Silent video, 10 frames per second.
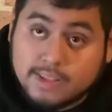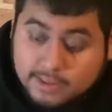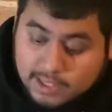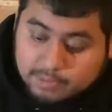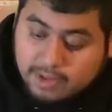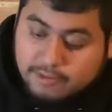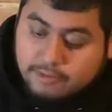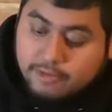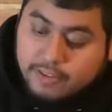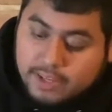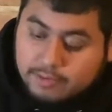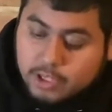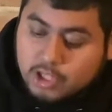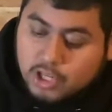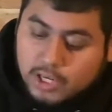That's my favorite
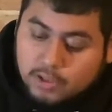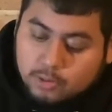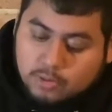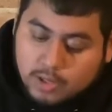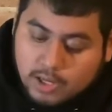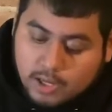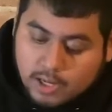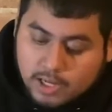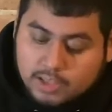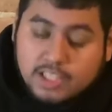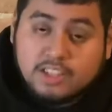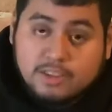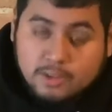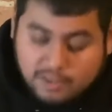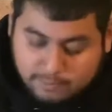channel, and
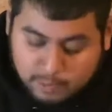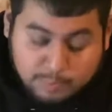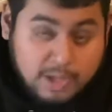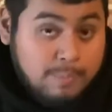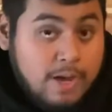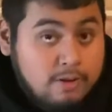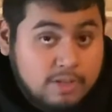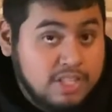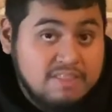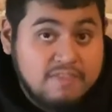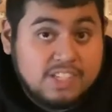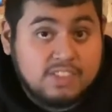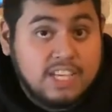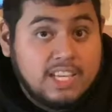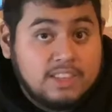they apparently
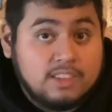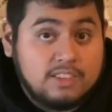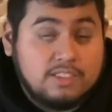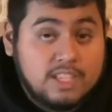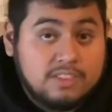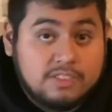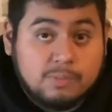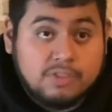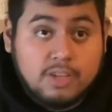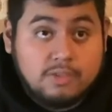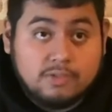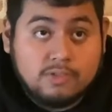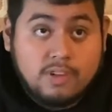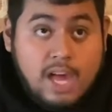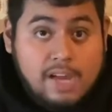investigate the things themselves
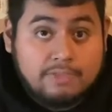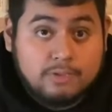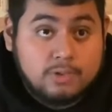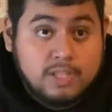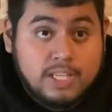after